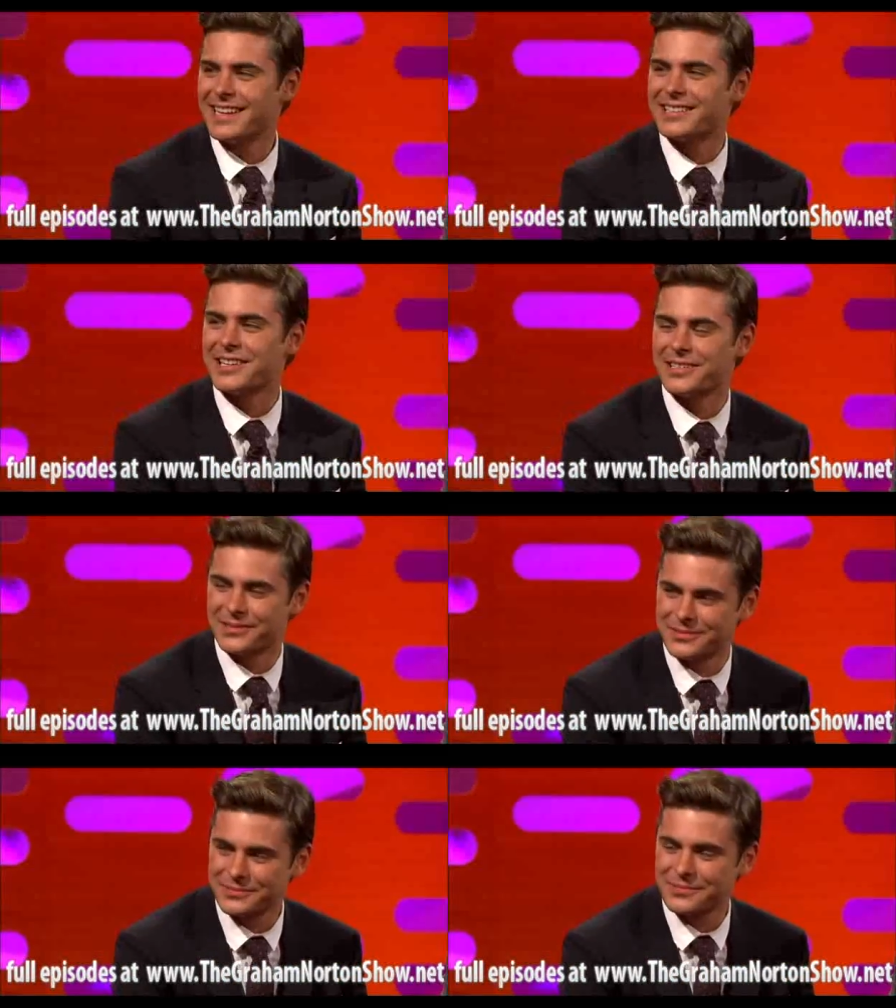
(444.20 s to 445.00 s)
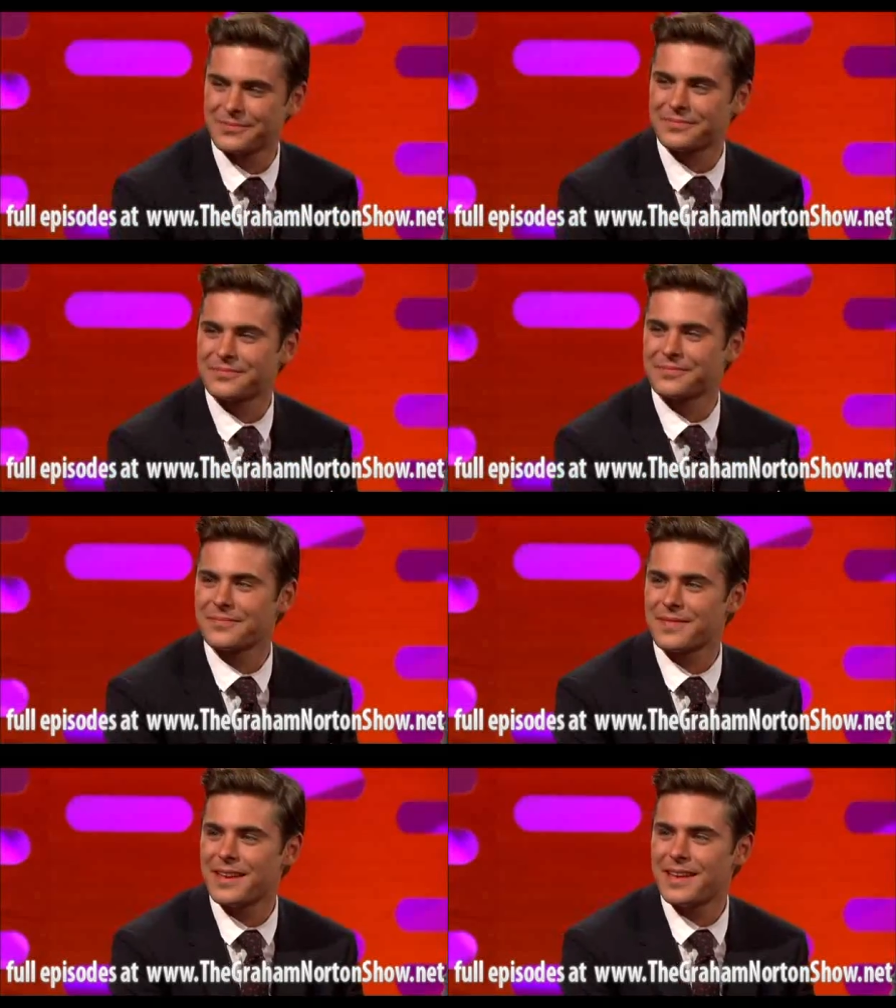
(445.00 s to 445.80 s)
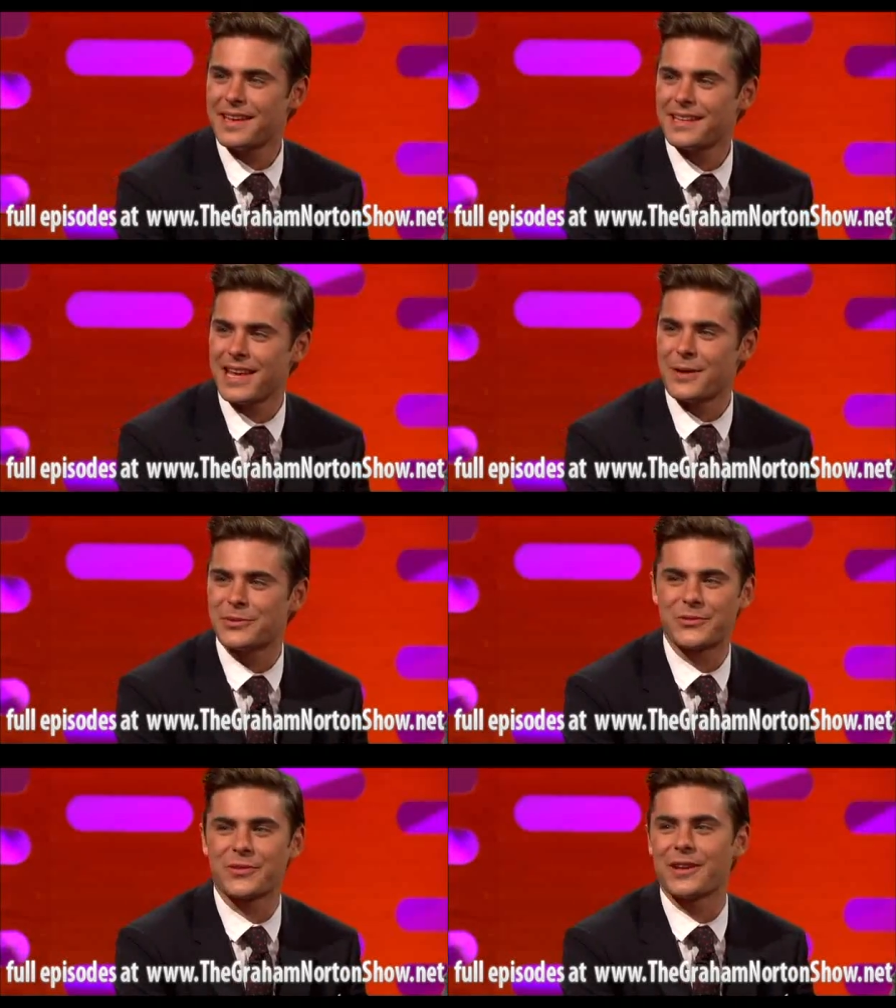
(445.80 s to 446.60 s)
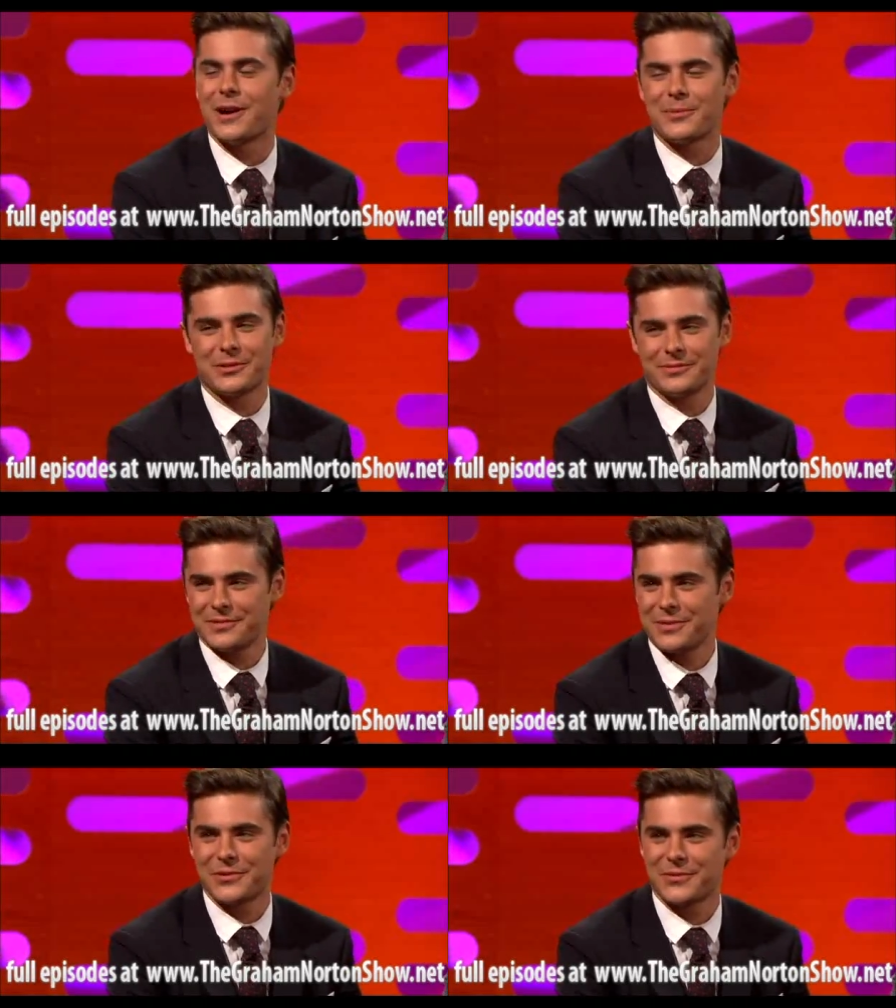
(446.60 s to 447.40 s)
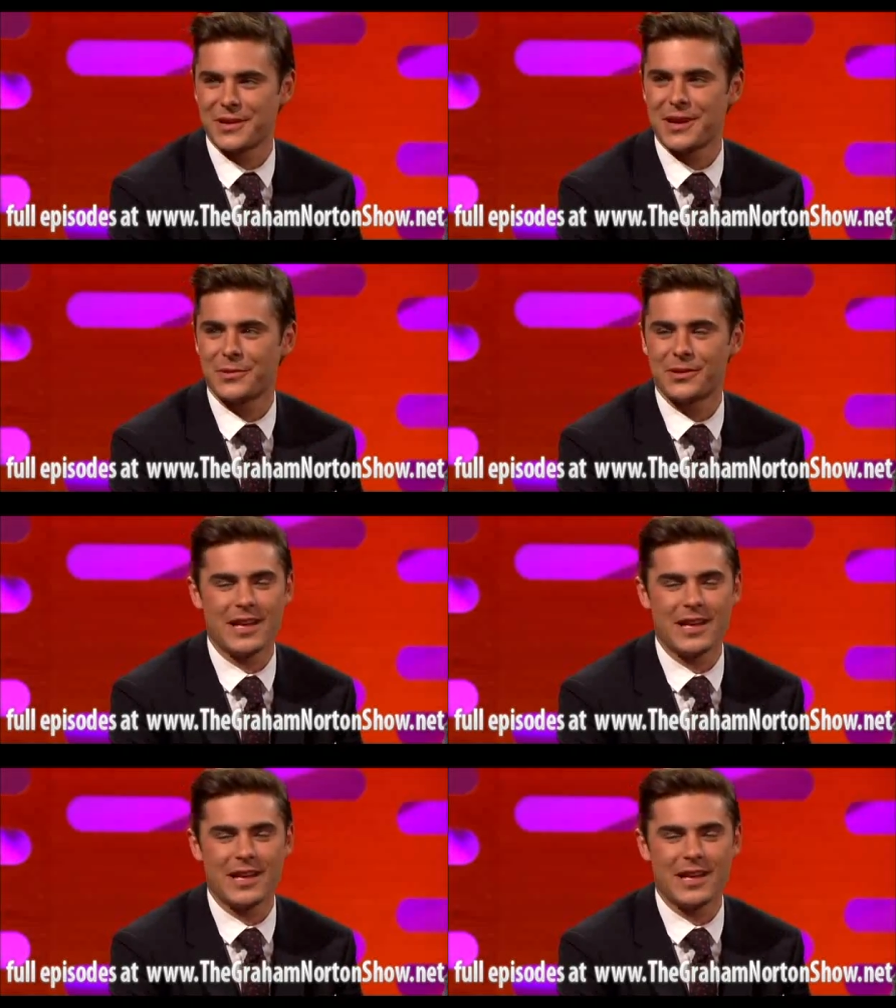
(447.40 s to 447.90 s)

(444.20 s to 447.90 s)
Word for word: I did. How was it? It was phenomenal. It was phenomenal.